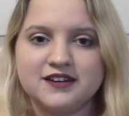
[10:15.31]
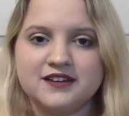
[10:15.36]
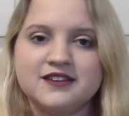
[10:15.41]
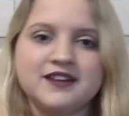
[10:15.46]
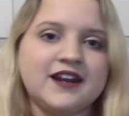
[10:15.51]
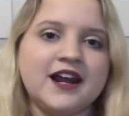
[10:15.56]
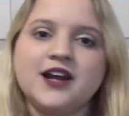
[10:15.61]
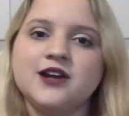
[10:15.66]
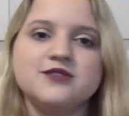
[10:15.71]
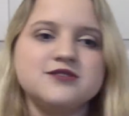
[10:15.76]

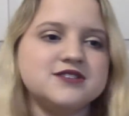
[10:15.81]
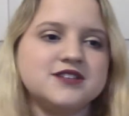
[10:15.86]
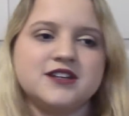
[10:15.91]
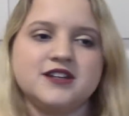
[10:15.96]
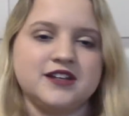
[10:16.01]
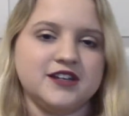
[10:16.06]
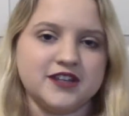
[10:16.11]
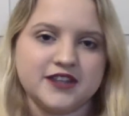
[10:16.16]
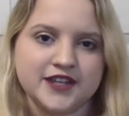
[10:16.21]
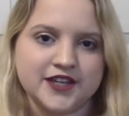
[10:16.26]
then I don't see
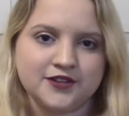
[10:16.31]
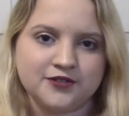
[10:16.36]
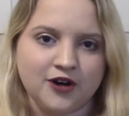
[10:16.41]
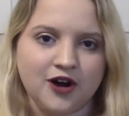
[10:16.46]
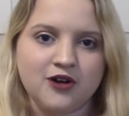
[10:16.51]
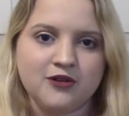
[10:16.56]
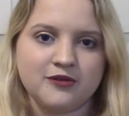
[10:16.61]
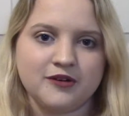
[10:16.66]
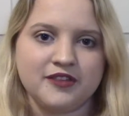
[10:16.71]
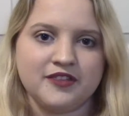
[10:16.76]
anything
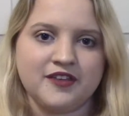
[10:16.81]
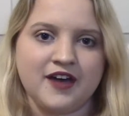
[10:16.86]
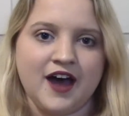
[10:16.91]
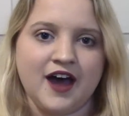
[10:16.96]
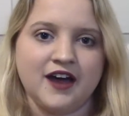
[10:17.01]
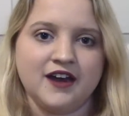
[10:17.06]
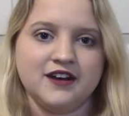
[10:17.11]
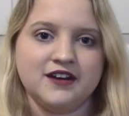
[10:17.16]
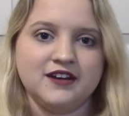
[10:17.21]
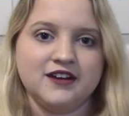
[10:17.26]
wrong with
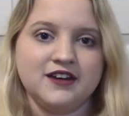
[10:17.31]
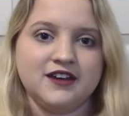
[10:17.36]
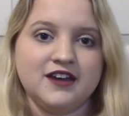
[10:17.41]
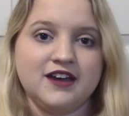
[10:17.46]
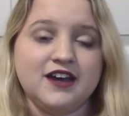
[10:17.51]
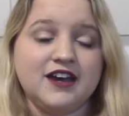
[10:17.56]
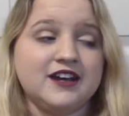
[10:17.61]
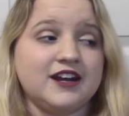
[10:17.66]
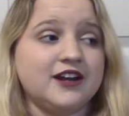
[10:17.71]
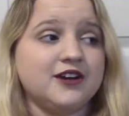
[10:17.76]
that.
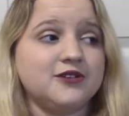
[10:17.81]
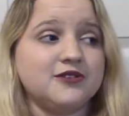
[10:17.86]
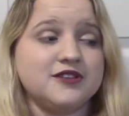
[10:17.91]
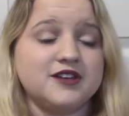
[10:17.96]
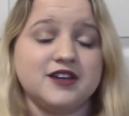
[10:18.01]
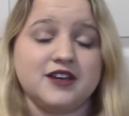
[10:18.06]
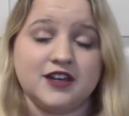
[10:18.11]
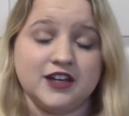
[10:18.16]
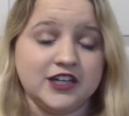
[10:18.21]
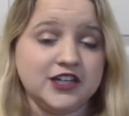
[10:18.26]
And I don't
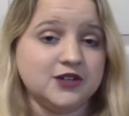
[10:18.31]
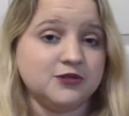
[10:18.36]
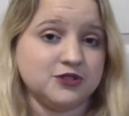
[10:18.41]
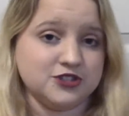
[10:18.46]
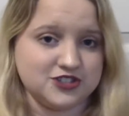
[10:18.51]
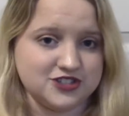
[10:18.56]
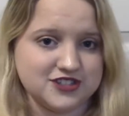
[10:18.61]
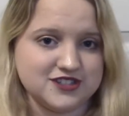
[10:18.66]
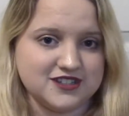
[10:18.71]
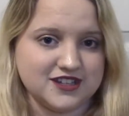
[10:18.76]
think
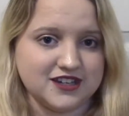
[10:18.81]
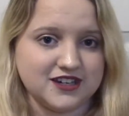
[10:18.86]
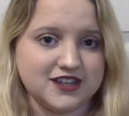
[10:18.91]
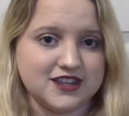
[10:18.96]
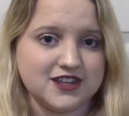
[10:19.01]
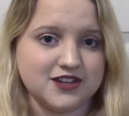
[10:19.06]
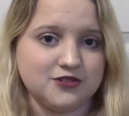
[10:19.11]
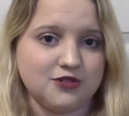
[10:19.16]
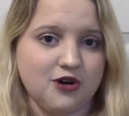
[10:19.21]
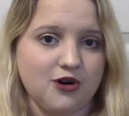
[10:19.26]
anyone should see
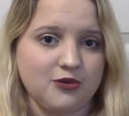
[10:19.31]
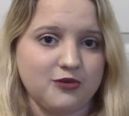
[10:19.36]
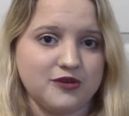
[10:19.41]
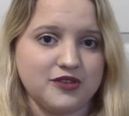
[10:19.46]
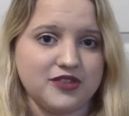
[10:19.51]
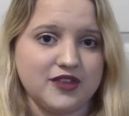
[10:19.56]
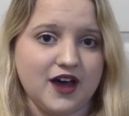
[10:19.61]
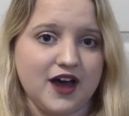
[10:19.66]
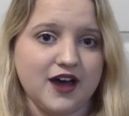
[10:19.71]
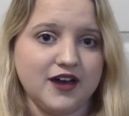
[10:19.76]
anything wrong
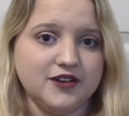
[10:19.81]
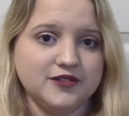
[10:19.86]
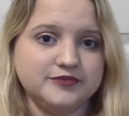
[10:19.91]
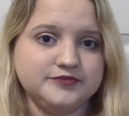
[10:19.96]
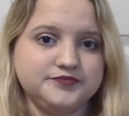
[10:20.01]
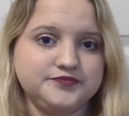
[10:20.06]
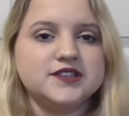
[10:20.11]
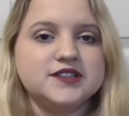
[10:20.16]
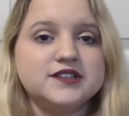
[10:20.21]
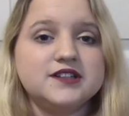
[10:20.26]
with
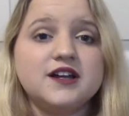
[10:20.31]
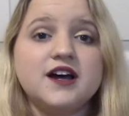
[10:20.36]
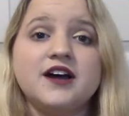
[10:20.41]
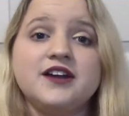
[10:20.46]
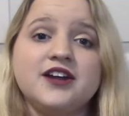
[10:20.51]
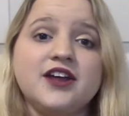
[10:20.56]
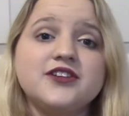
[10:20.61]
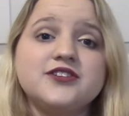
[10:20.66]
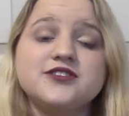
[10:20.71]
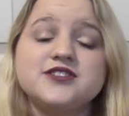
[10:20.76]
that.
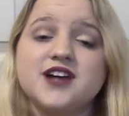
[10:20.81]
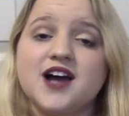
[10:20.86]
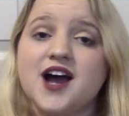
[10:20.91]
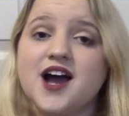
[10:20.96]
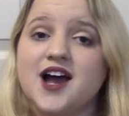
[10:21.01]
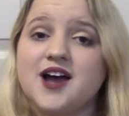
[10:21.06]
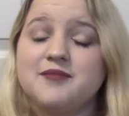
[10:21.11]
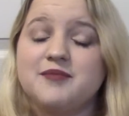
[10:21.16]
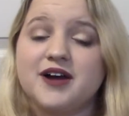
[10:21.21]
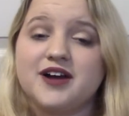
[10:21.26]
Another
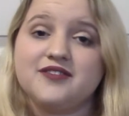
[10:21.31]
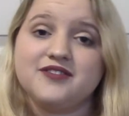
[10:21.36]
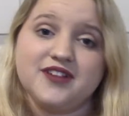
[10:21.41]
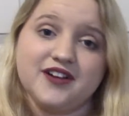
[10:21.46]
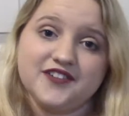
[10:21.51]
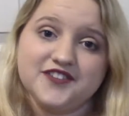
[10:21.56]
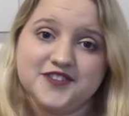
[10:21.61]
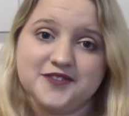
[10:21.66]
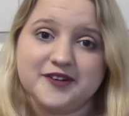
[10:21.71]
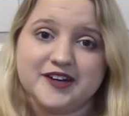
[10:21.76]
time I've
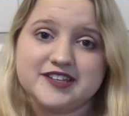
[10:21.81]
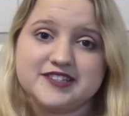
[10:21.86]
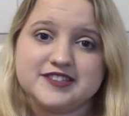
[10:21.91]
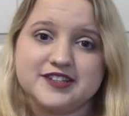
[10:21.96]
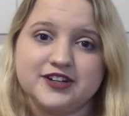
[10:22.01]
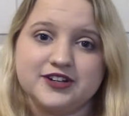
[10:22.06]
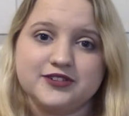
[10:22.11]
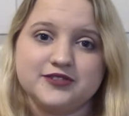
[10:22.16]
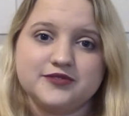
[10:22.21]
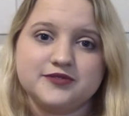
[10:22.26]
loved
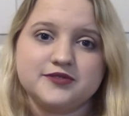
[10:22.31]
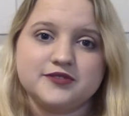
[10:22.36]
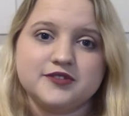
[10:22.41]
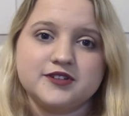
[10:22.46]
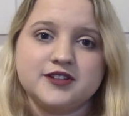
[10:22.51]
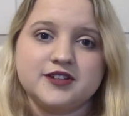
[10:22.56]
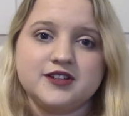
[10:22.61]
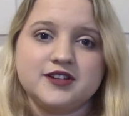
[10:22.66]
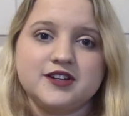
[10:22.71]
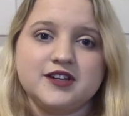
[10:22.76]
myself
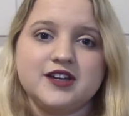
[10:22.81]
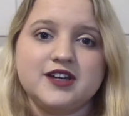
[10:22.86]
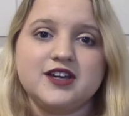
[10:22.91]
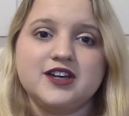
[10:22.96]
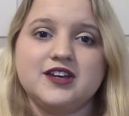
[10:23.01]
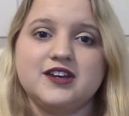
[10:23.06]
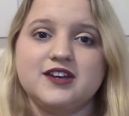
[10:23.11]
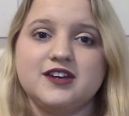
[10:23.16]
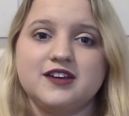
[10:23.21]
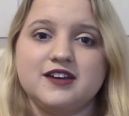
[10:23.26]

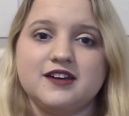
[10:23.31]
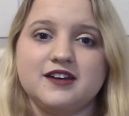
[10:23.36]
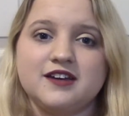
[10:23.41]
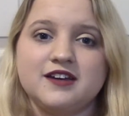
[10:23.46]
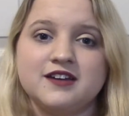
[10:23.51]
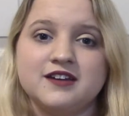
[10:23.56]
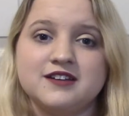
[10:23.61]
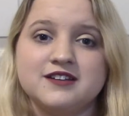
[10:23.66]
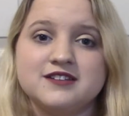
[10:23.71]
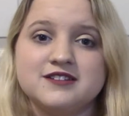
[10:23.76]

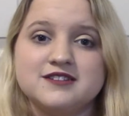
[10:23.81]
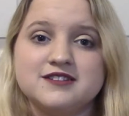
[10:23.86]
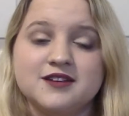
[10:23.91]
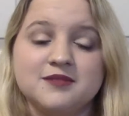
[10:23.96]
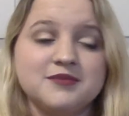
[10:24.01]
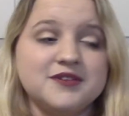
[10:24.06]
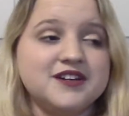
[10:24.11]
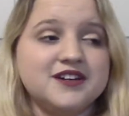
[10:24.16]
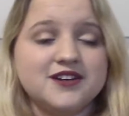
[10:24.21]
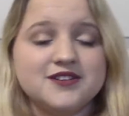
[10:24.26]
is
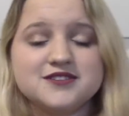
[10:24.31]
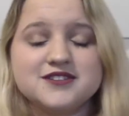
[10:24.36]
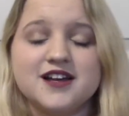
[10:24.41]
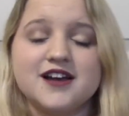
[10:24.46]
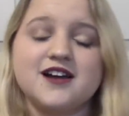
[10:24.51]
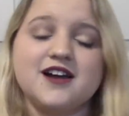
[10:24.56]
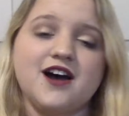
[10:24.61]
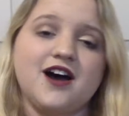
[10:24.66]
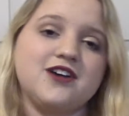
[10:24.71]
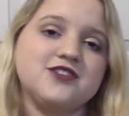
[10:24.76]
something else
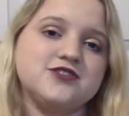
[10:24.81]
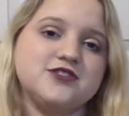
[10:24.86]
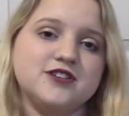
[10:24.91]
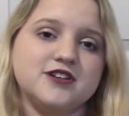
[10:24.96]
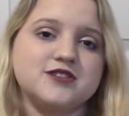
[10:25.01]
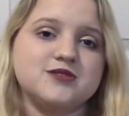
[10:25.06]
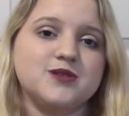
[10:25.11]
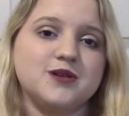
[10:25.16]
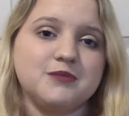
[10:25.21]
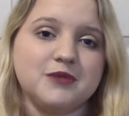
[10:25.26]
that
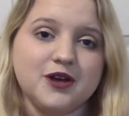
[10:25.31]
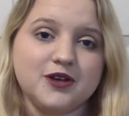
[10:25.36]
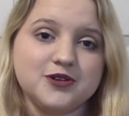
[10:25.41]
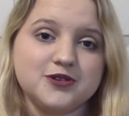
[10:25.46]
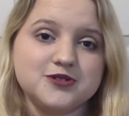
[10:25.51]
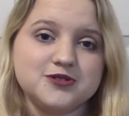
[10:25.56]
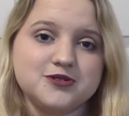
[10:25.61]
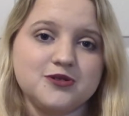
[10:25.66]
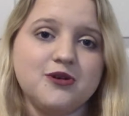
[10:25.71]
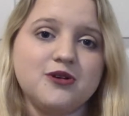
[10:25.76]
contradicts one of my
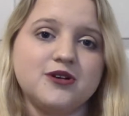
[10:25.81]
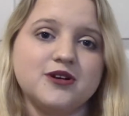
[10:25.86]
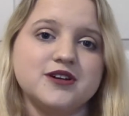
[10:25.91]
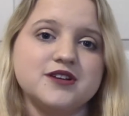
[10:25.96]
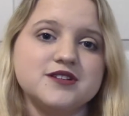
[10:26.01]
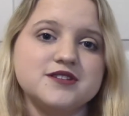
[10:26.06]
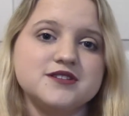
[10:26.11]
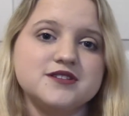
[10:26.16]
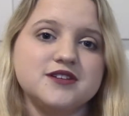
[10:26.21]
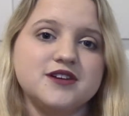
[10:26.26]
other
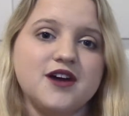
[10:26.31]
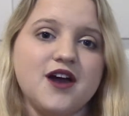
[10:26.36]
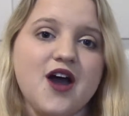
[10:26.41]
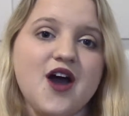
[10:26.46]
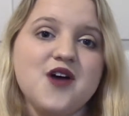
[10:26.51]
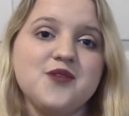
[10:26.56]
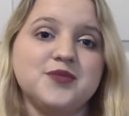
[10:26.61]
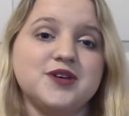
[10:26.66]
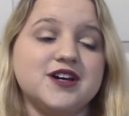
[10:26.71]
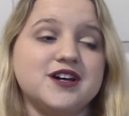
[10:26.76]
stories.
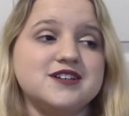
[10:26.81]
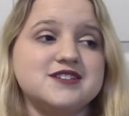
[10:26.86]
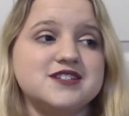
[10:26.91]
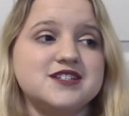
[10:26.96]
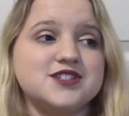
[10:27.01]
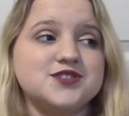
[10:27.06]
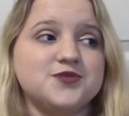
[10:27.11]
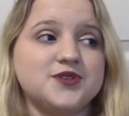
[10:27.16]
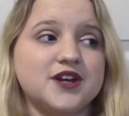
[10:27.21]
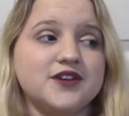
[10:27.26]
Because
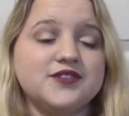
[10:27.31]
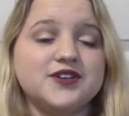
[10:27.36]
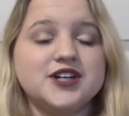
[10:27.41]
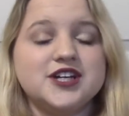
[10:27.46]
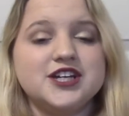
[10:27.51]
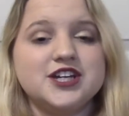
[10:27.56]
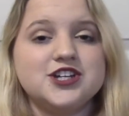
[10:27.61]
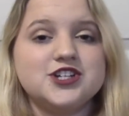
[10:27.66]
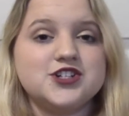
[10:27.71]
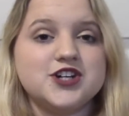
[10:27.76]
it's whenever I
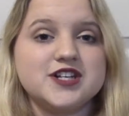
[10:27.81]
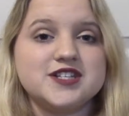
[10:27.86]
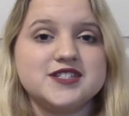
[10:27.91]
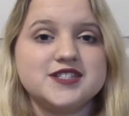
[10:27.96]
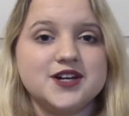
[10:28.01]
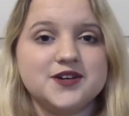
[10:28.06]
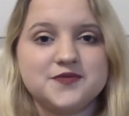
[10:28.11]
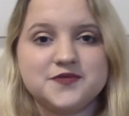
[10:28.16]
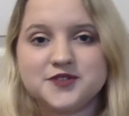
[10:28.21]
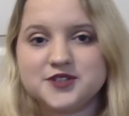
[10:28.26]
get
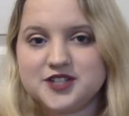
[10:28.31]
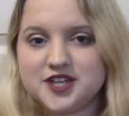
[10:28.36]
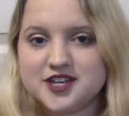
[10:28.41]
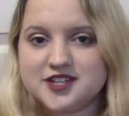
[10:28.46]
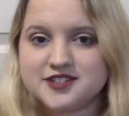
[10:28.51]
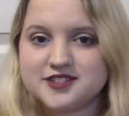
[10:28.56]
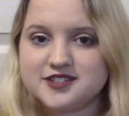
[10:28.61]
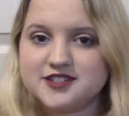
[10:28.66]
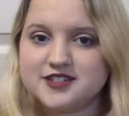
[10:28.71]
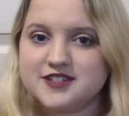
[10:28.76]
dressed up for
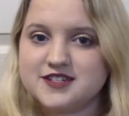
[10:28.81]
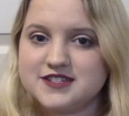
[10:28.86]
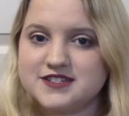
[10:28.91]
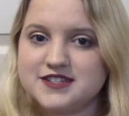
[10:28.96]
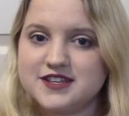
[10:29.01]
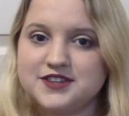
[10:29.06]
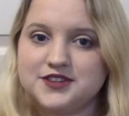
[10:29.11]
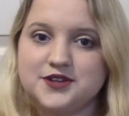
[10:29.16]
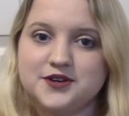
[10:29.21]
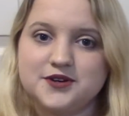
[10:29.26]
dances
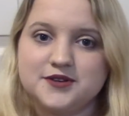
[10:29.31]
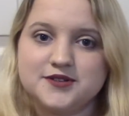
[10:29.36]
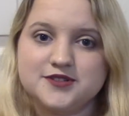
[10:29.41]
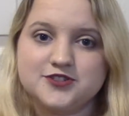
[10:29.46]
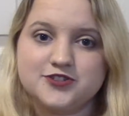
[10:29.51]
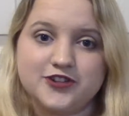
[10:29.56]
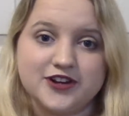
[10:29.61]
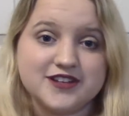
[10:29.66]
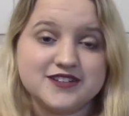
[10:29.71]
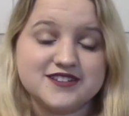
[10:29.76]
in those
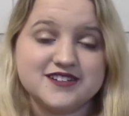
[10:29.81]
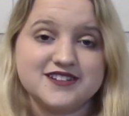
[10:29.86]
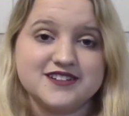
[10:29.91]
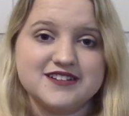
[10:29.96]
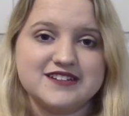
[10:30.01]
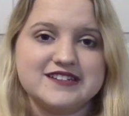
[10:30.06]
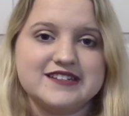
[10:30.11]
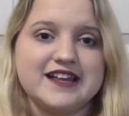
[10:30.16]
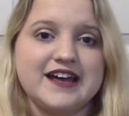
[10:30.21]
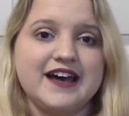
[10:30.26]

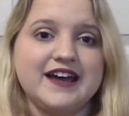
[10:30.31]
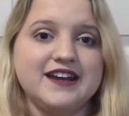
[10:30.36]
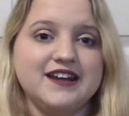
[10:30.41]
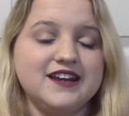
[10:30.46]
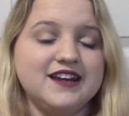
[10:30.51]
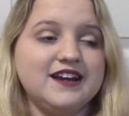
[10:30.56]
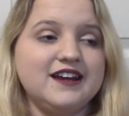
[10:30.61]
dresses that